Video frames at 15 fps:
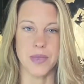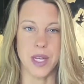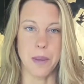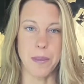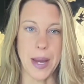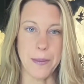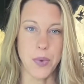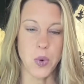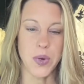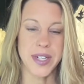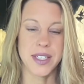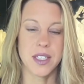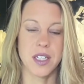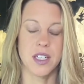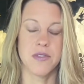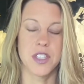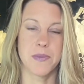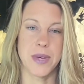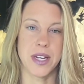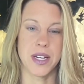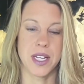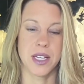My point of
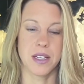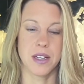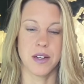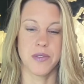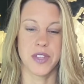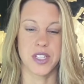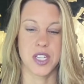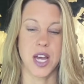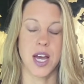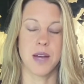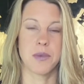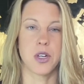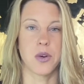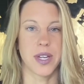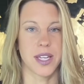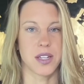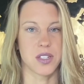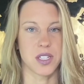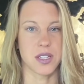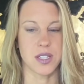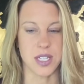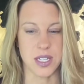spending the time going
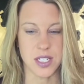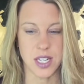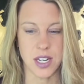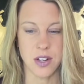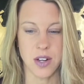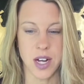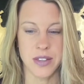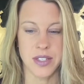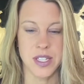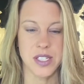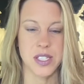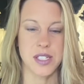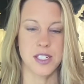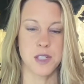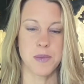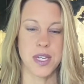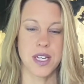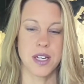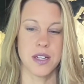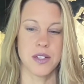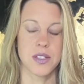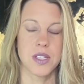into detail on this is
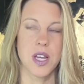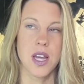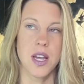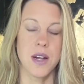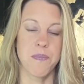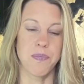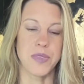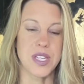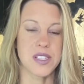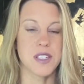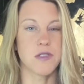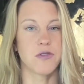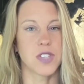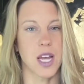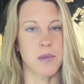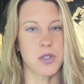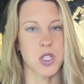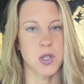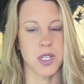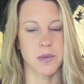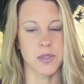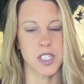because this
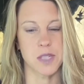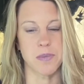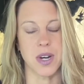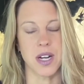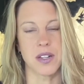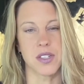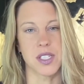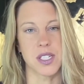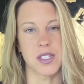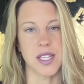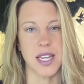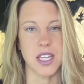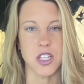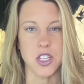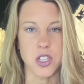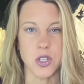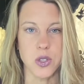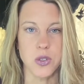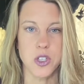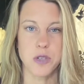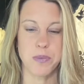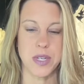inflammatory response is a
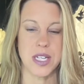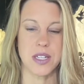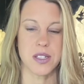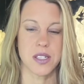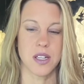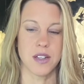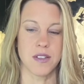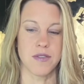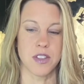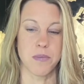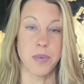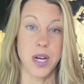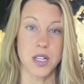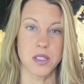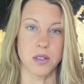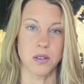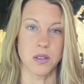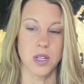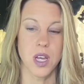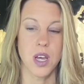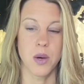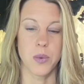huge piece of the
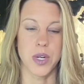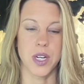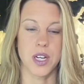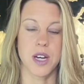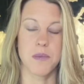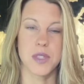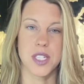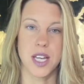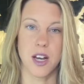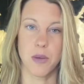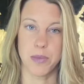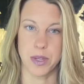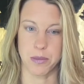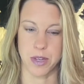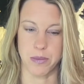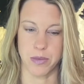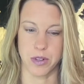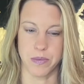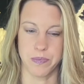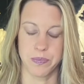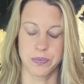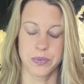puzzle when it comes to helping people.